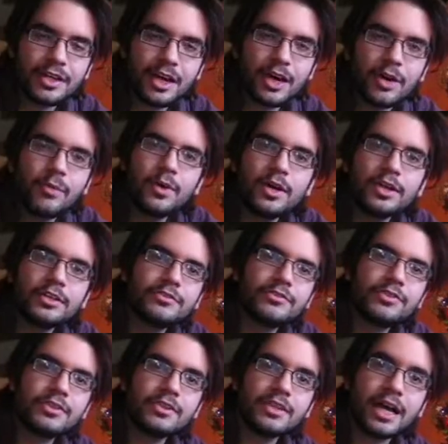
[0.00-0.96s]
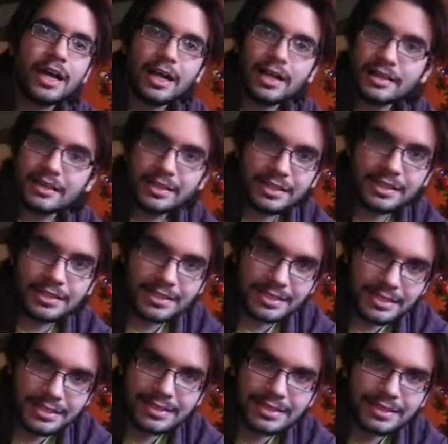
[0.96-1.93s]
a wonderful holiday
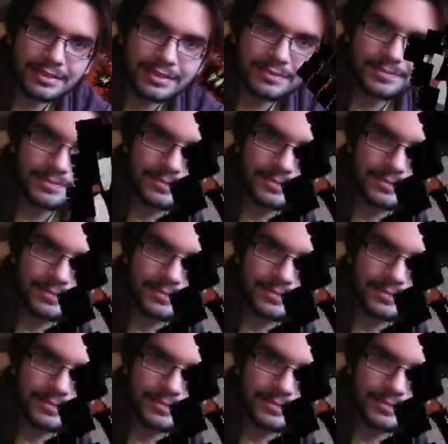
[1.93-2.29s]
season.